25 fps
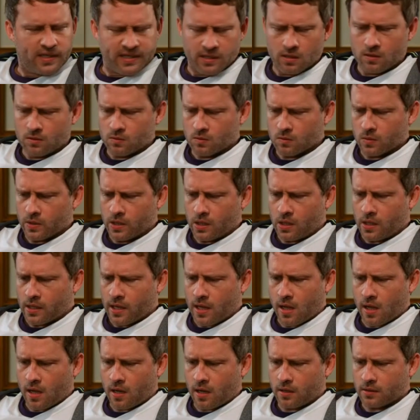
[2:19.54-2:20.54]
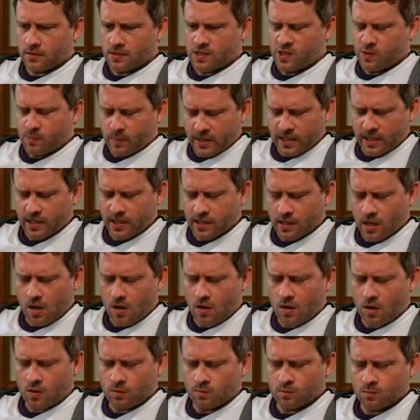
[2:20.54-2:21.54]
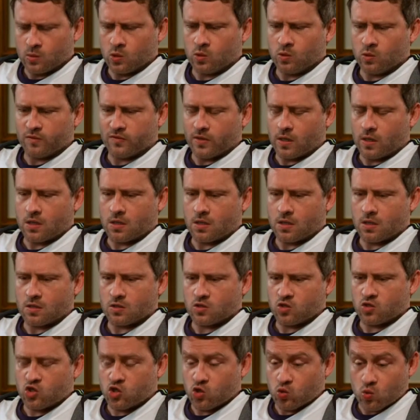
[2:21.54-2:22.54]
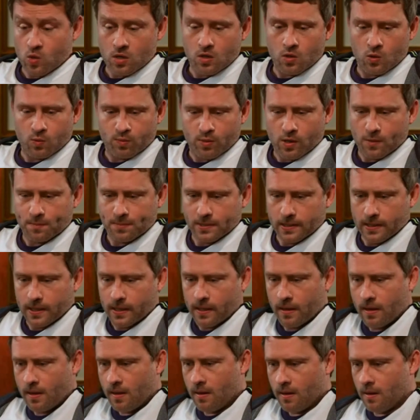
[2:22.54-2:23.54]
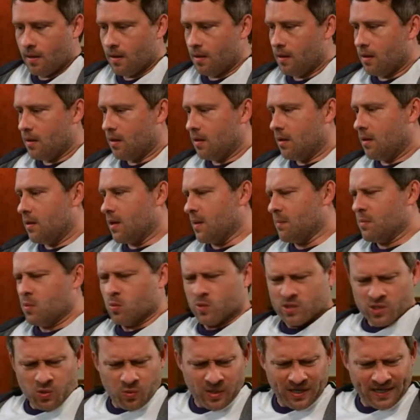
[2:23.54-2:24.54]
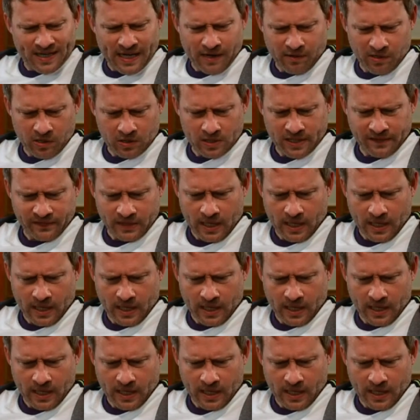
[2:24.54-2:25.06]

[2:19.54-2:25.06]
You know, when I can't speak or move or swallow properly. I mean, would you want to carry on